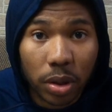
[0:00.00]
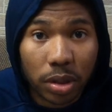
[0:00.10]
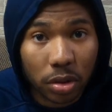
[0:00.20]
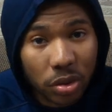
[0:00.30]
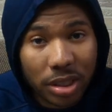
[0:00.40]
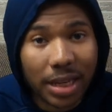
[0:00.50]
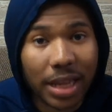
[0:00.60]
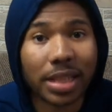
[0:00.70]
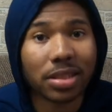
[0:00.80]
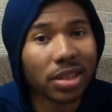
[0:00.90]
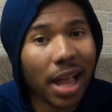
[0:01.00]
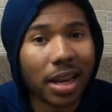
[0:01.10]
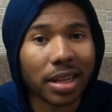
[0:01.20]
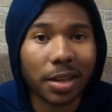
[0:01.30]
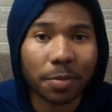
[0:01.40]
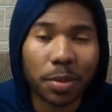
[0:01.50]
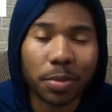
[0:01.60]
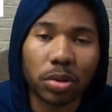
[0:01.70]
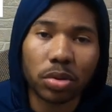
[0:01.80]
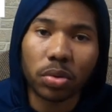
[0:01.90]
it, usually they kind of get
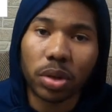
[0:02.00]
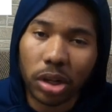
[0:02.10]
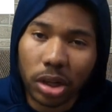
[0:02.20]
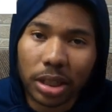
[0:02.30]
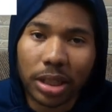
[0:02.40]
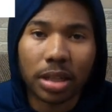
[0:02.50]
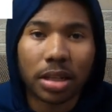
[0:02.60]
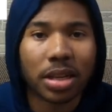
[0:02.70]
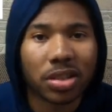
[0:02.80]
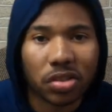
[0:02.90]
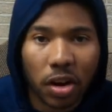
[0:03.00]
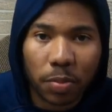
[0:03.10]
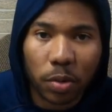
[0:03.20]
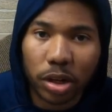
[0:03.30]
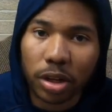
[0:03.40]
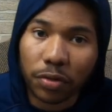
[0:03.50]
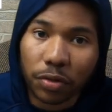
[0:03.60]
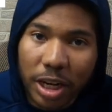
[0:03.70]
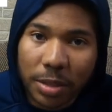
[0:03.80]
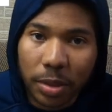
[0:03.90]
people to do it early, sophomore year,
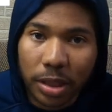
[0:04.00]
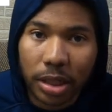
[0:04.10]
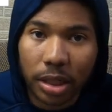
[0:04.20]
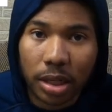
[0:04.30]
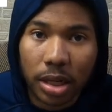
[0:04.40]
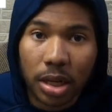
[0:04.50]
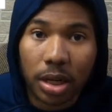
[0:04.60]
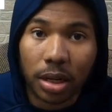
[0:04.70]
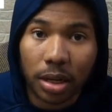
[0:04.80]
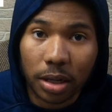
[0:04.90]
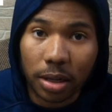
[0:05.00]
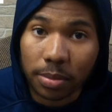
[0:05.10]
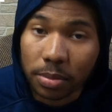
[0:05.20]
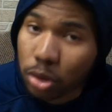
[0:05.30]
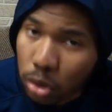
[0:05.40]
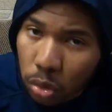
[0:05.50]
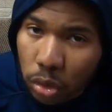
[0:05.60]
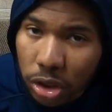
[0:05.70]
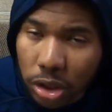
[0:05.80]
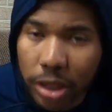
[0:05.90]
freshman year, um,
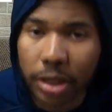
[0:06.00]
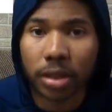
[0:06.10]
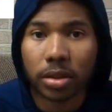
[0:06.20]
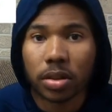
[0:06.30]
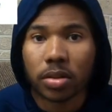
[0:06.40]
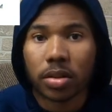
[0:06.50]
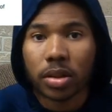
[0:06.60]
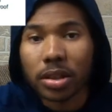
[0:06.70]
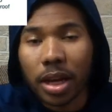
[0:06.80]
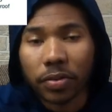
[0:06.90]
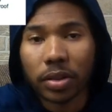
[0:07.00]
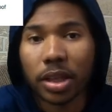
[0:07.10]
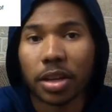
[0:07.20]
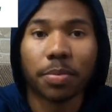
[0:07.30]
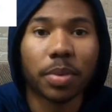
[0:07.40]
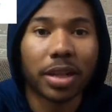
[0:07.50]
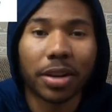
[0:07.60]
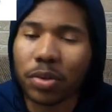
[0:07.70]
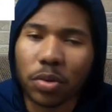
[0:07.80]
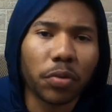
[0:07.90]
junior year, definitely. But
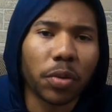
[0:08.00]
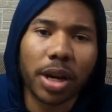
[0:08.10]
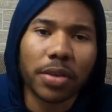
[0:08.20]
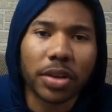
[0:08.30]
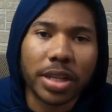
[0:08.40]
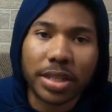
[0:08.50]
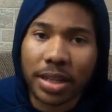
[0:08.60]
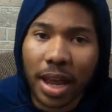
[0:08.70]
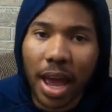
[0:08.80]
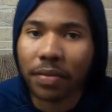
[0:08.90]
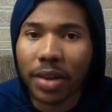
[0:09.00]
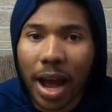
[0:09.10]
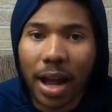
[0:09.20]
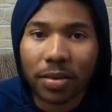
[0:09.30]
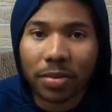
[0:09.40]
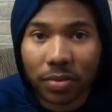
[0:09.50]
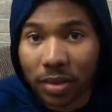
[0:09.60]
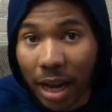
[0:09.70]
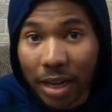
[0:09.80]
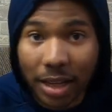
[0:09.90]
if you, for whatever reason, have not
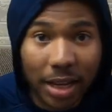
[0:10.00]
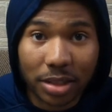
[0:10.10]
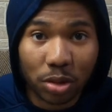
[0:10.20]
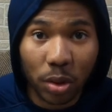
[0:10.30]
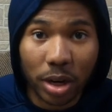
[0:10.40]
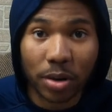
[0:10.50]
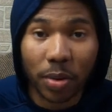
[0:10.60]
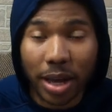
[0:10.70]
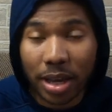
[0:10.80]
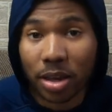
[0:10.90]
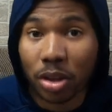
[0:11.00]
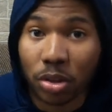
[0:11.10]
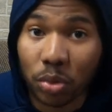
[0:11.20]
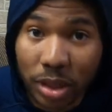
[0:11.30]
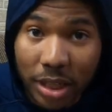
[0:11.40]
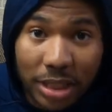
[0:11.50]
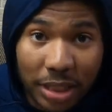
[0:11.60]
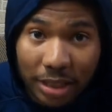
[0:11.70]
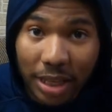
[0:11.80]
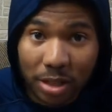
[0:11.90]
got that squared away, you need to
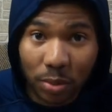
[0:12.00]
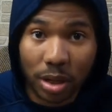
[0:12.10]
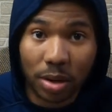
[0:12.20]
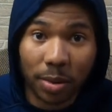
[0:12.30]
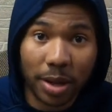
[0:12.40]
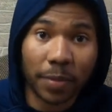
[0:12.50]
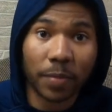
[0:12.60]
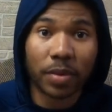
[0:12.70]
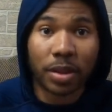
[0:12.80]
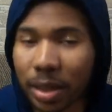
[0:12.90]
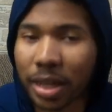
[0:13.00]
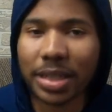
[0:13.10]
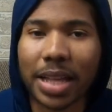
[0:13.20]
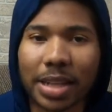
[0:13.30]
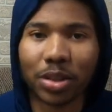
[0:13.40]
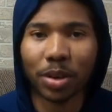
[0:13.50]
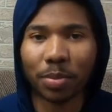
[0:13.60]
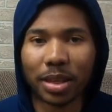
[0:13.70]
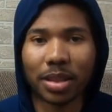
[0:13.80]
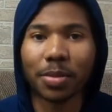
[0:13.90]
get that squared away, because that's going to
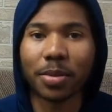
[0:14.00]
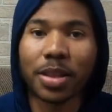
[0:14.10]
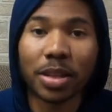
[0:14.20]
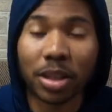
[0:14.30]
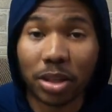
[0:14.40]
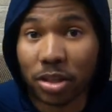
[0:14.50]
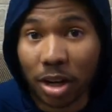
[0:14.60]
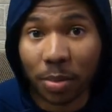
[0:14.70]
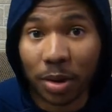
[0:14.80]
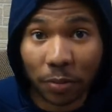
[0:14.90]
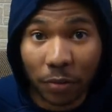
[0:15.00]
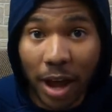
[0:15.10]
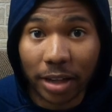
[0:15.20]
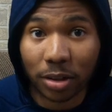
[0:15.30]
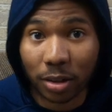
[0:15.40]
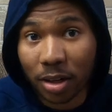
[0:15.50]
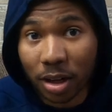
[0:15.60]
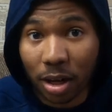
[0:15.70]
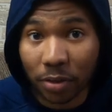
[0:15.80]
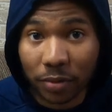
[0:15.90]
be the, the determining factor
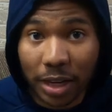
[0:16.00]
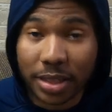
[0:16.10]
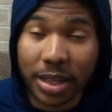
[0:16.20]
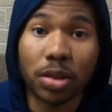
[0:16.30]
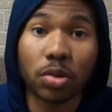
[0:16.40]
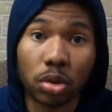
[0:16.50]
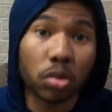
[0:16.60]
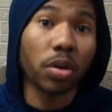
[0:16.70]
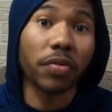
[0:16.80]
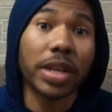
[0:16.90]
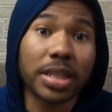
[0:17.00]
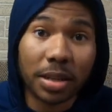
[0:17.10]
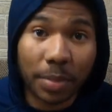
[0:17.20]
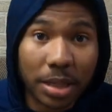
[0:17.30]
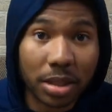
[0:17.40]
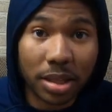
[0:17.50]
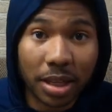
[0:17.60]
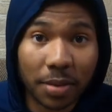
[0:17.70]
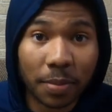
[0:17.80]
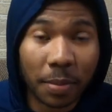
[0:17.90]
of, let's say you do eventually make the
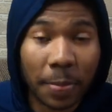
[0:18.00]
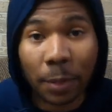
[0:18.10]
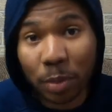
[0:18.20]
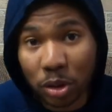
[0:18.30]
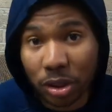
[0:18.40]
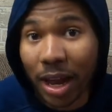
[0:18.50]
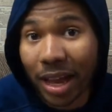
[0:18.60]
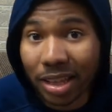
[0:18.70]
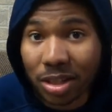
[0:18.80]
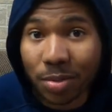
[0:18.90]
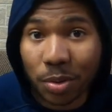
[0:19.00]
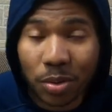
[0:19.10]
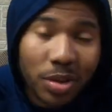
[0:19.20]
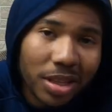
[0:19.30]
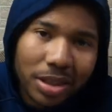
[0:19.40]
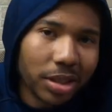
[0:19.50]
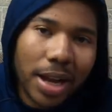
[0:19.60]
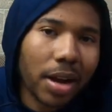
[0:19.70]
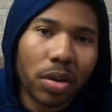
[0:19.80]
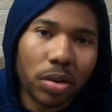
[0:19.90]
team, but you're not eligible, they're
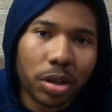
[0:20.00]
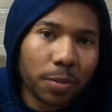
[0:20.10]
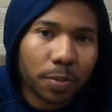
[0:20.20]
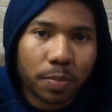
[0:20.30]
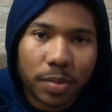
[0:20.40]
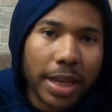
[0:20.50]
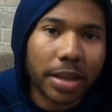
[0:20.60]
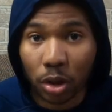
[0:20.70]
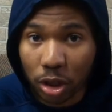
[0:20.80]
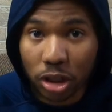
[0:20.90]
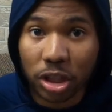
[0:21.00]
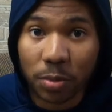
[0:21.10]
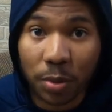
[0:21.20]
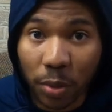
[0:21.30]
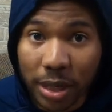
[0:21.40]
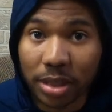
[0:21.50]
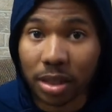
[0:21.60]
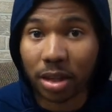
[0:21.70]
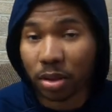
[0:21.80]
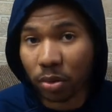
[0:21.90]
not going to take you. You're going to just be wasting
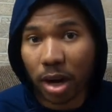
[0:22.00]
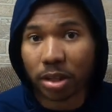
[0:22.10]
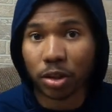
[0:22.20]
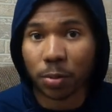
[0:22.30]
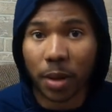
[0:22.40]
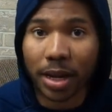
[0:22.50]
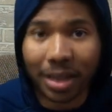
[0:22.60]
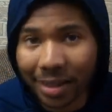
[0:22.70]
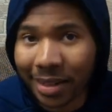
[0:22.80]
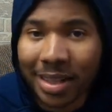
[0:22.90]
another roster spot, and